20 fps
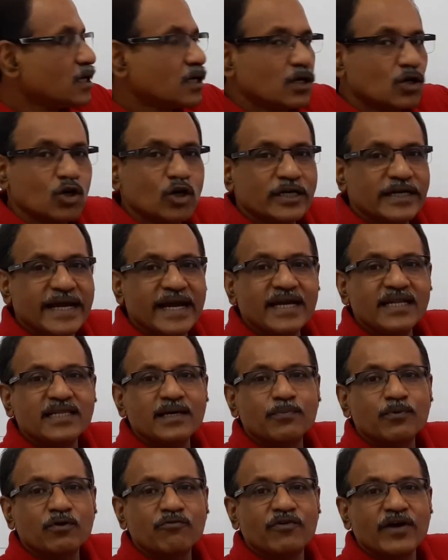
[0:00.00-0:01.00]
rotate the
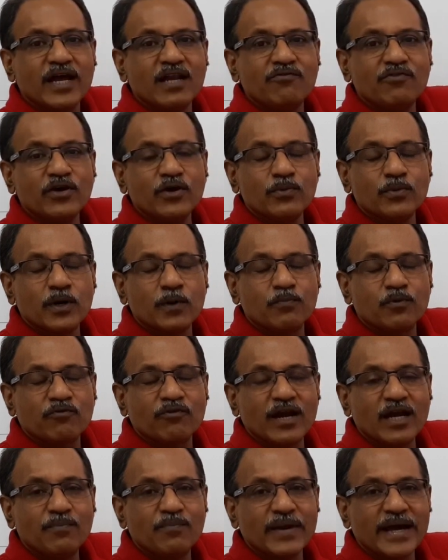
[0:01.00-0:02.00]

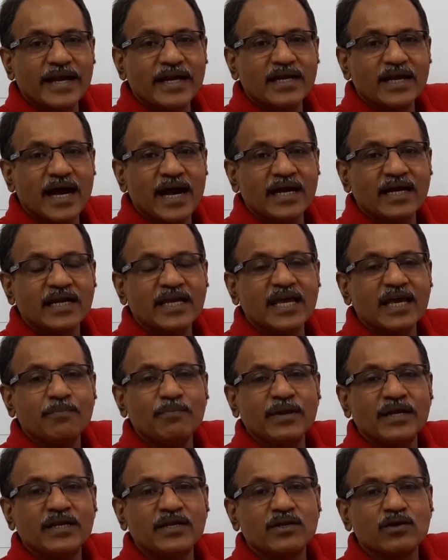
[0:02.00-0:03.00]
profile plane and keep
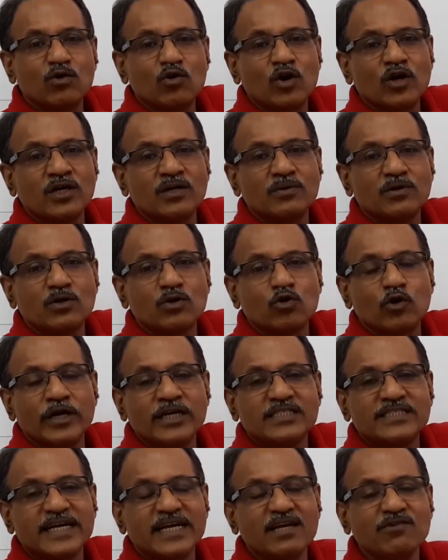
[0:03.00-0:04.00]
it on
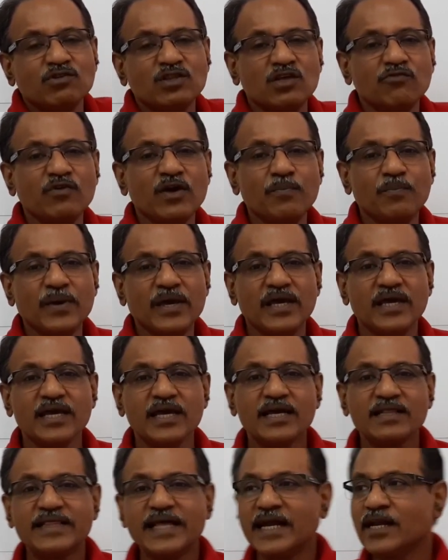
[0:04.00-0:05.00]
coinciding with the
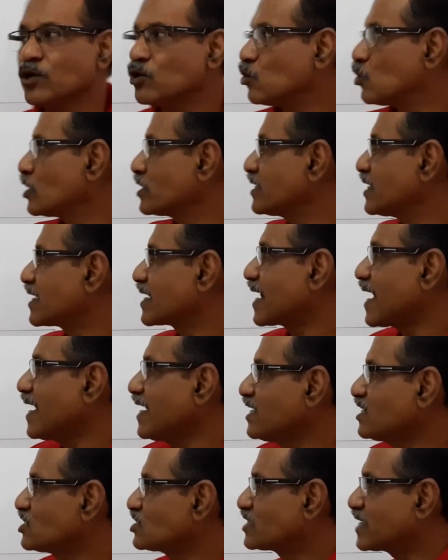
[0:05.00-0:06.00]
VP. Then on the
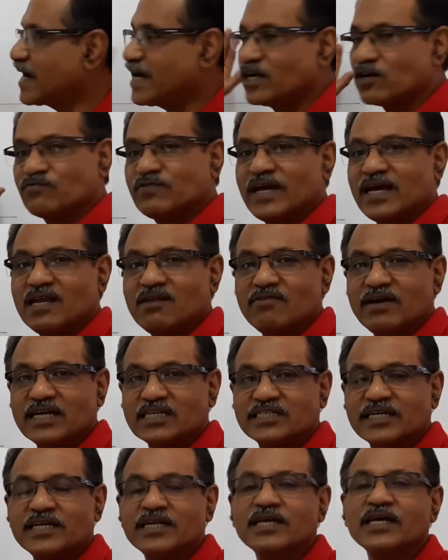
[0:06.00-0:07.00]
right side of the
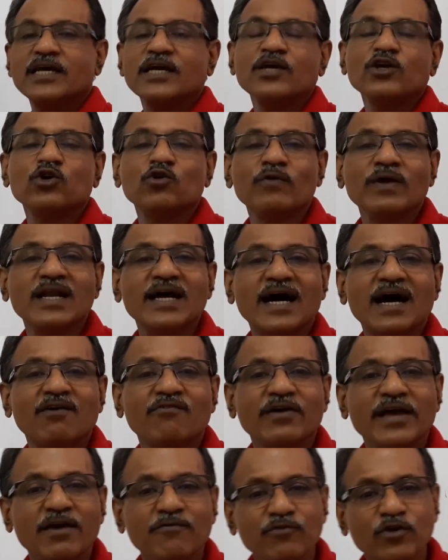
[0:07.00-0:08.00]
elevation, you will
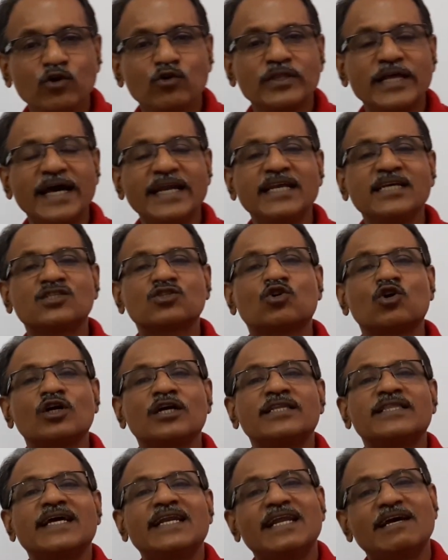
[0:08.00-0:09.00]
have a view that is called
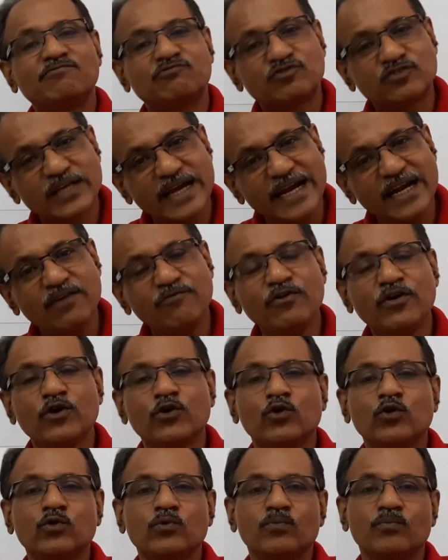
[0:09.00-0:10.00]
the left side
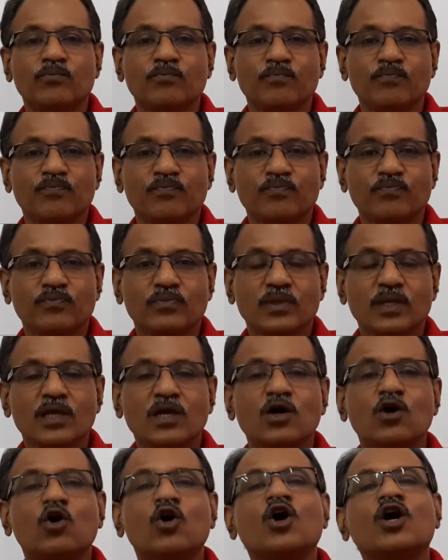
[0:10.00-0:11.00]
view
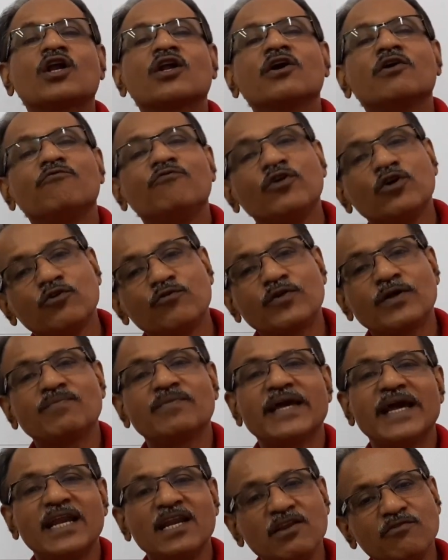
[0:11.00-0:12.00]
or view from
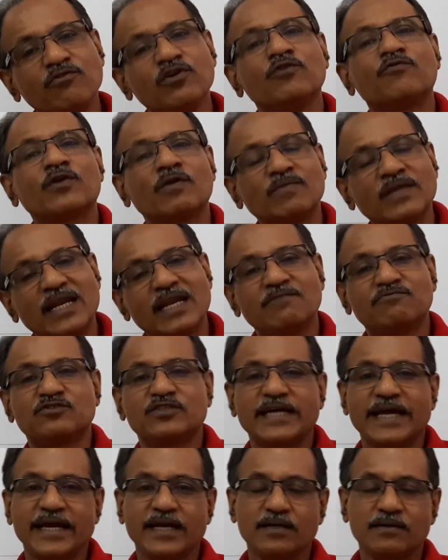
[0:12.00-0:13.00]
the end view from the left
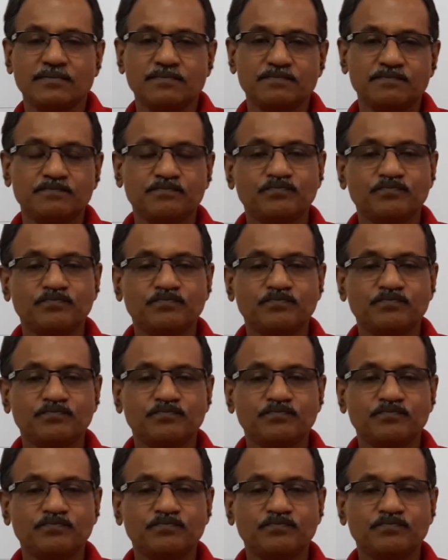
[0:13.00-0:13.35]
side.